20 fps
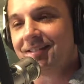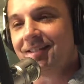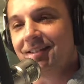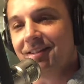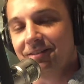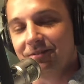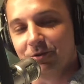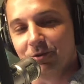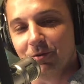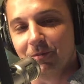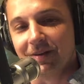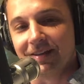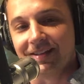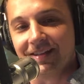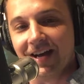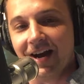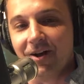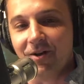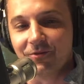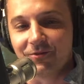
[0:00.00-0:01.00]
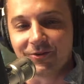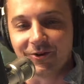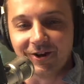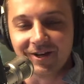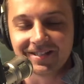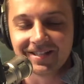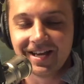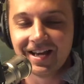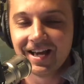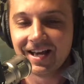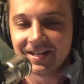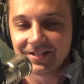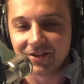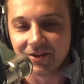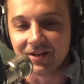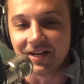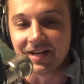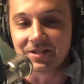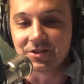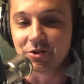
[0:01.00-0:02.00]
He has to leave the room and yell, of course.
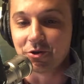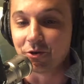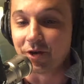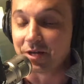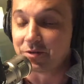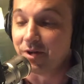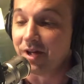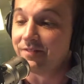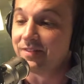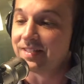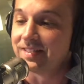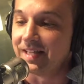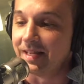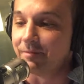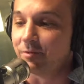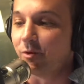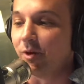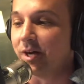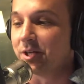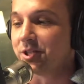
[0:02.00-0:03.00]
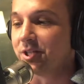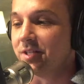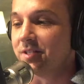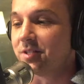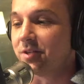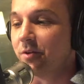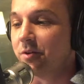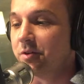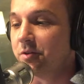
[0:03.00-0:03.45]
So, yes, you guys will have the same question.